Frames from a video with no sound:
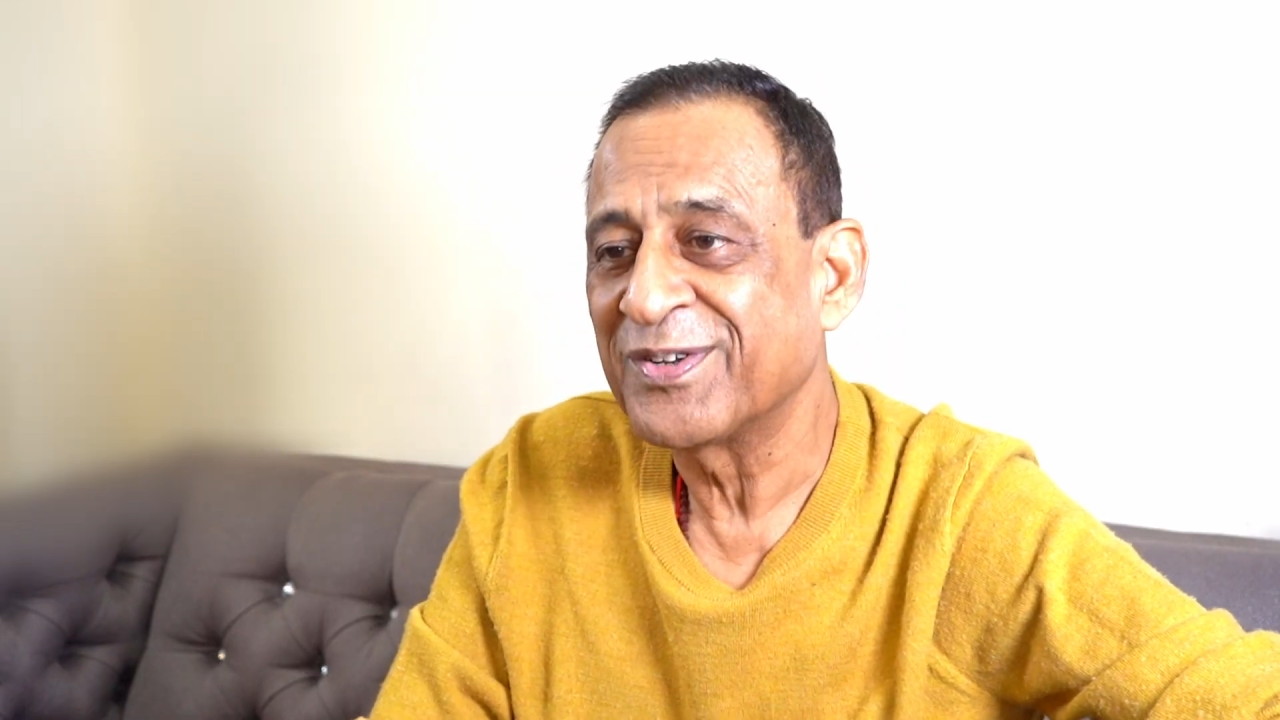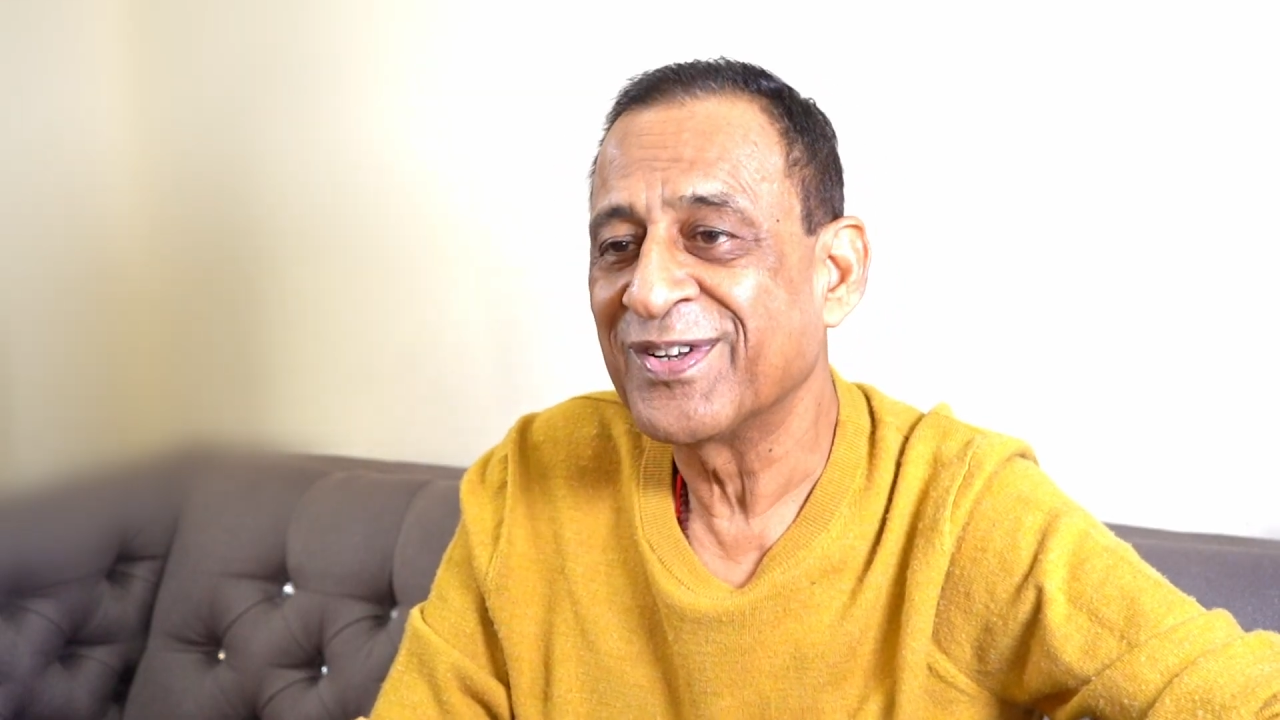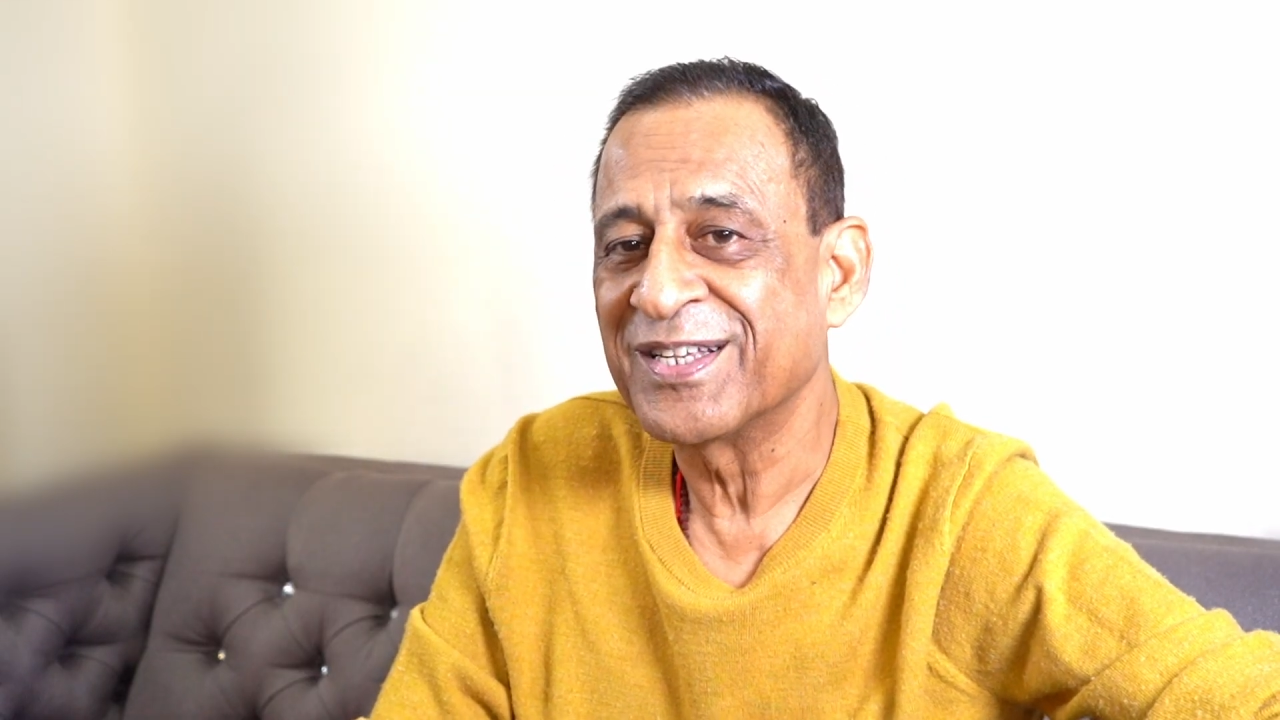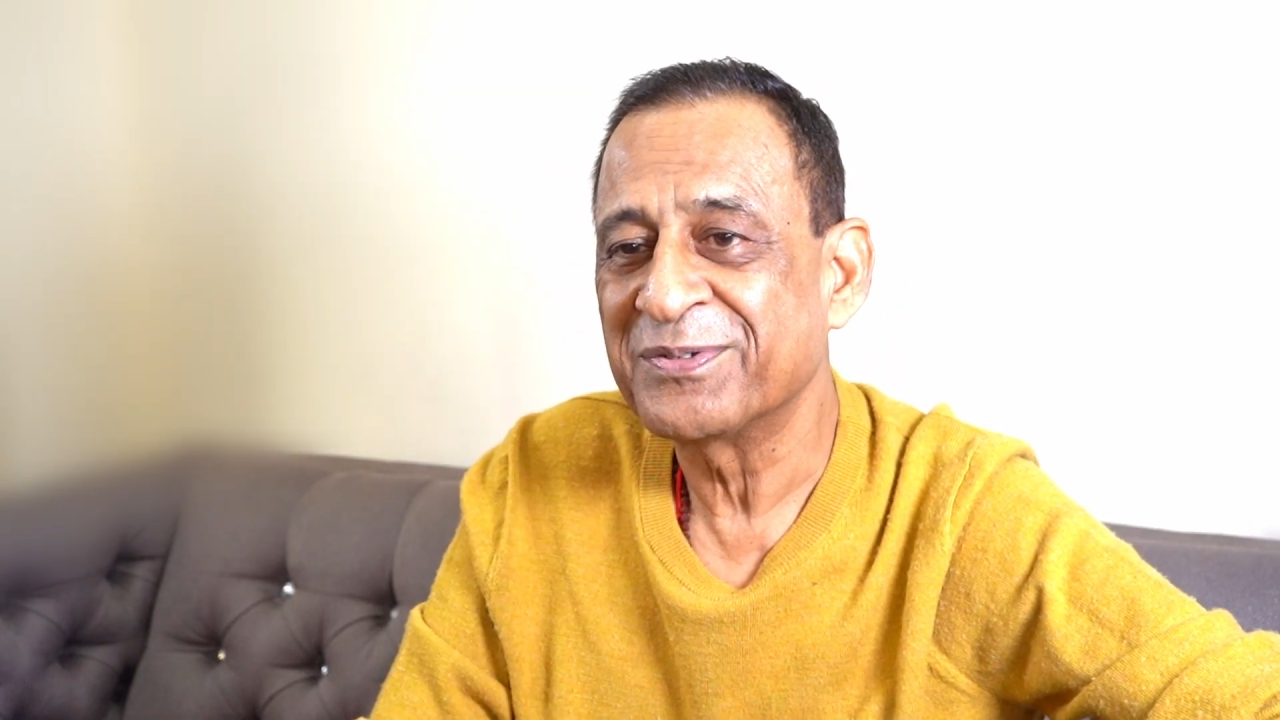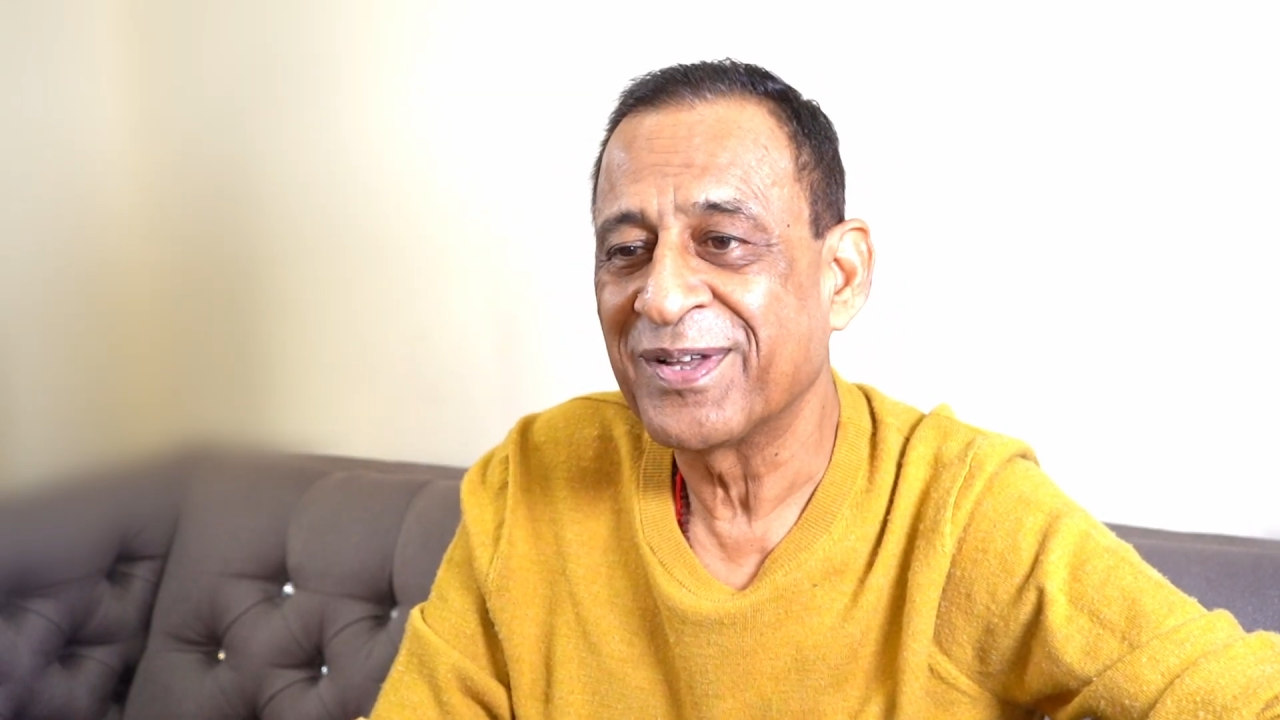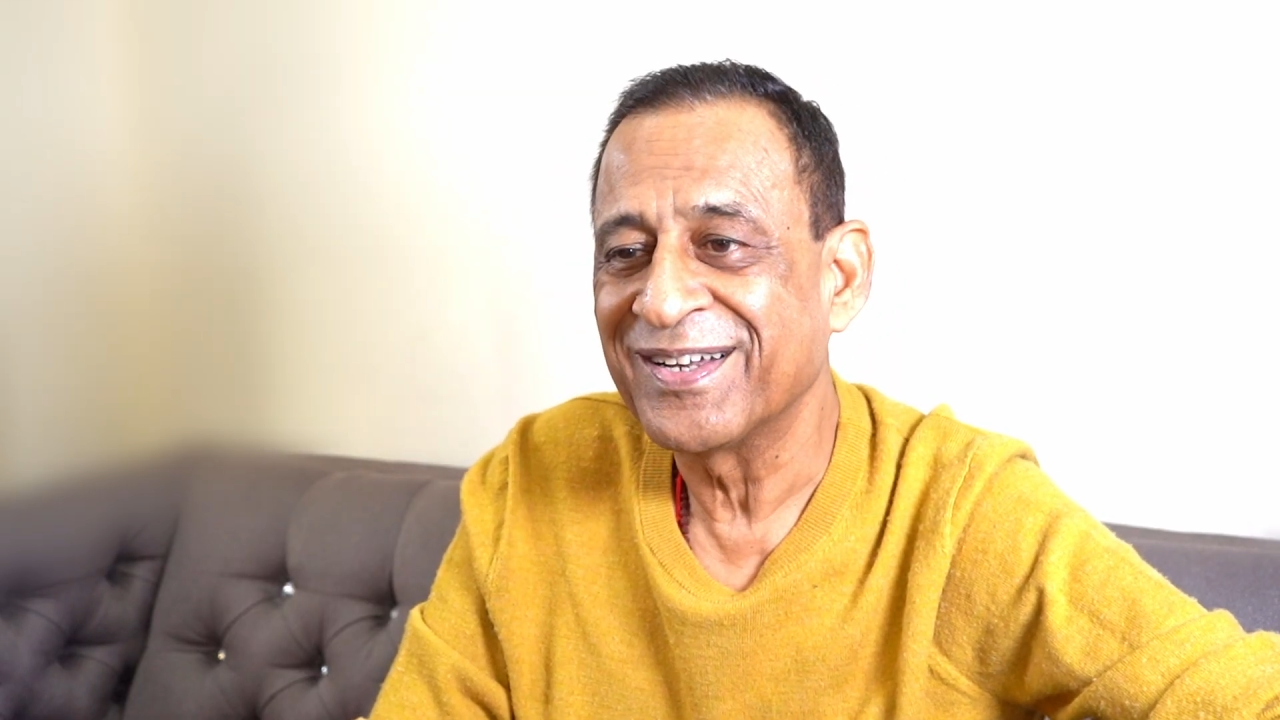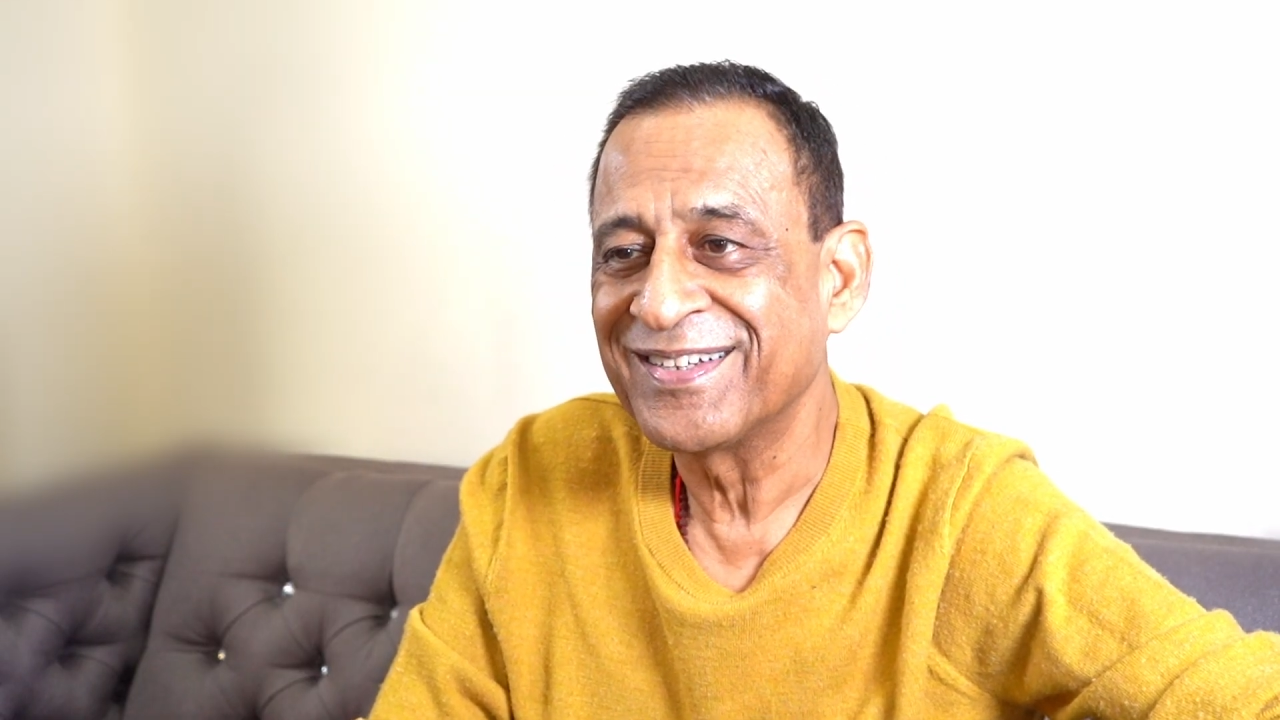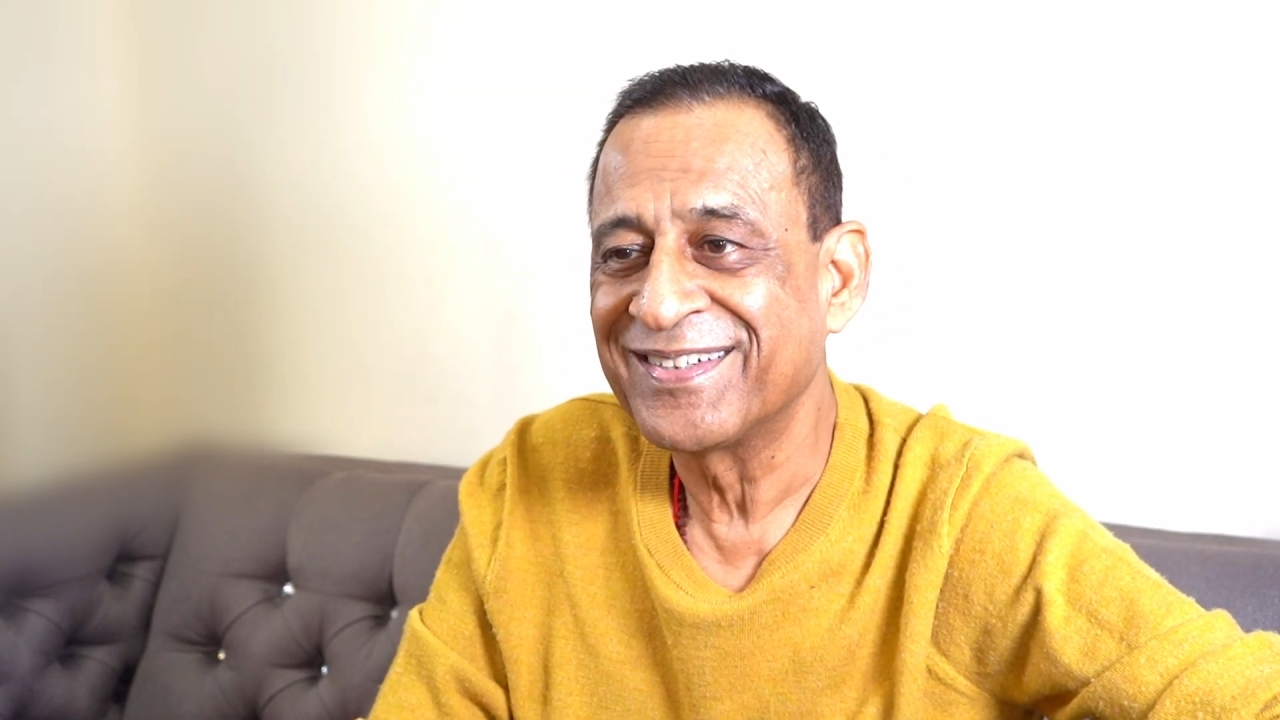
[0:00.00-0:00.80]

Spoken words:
to it as well.